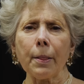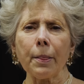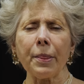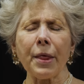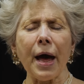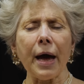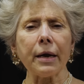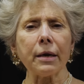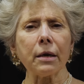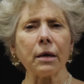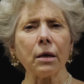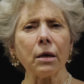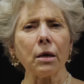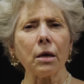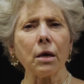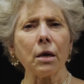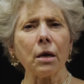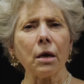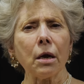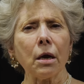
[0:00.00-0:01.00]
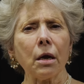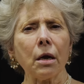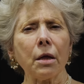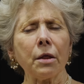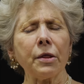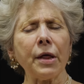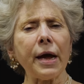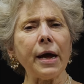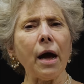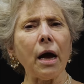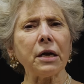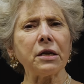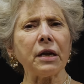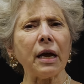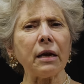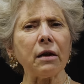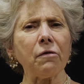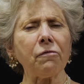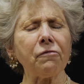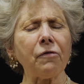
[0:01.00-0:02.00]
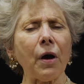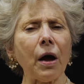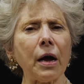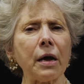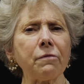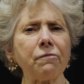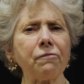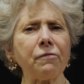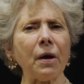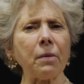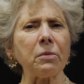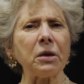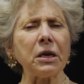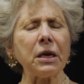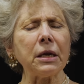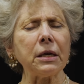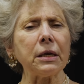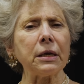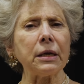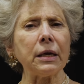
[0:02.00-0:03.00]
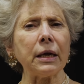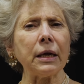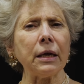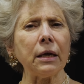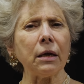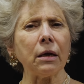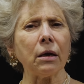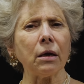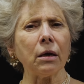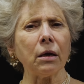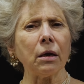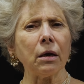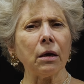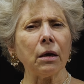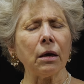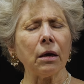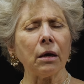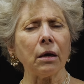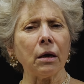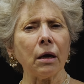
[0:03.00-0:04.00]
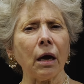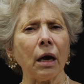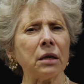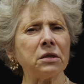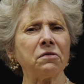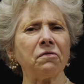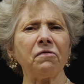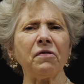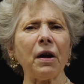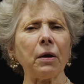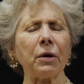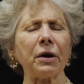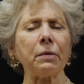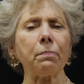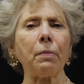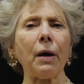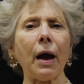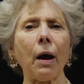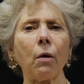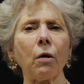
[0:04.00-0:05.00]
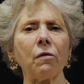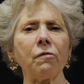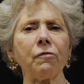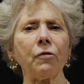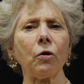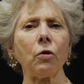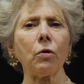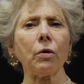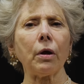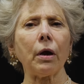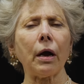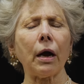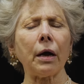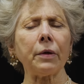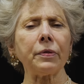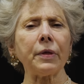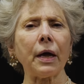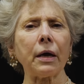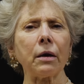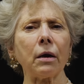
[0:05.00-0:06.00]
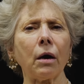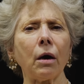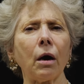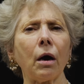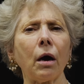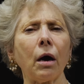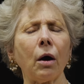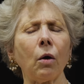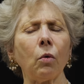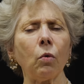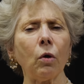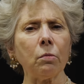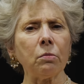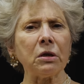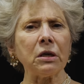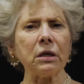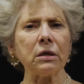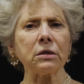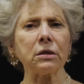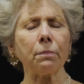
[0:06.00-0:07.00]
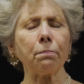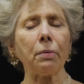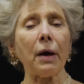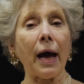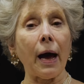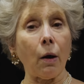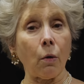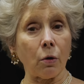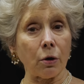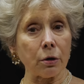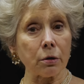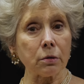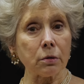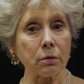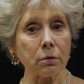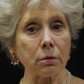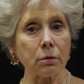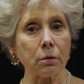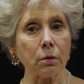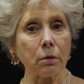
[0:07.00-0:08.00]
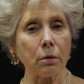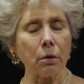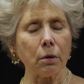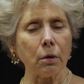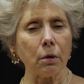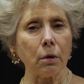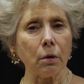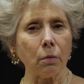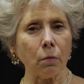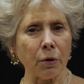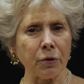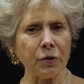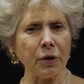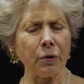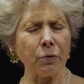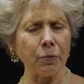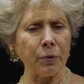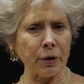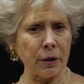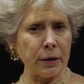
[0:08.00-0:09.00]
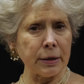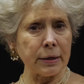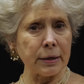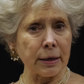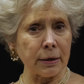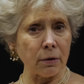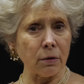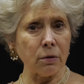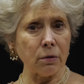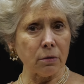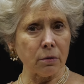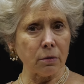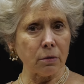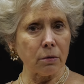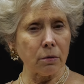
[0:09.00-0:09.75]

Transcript: that they identify femininity as very powerful, and that a woman is a power when they're really little.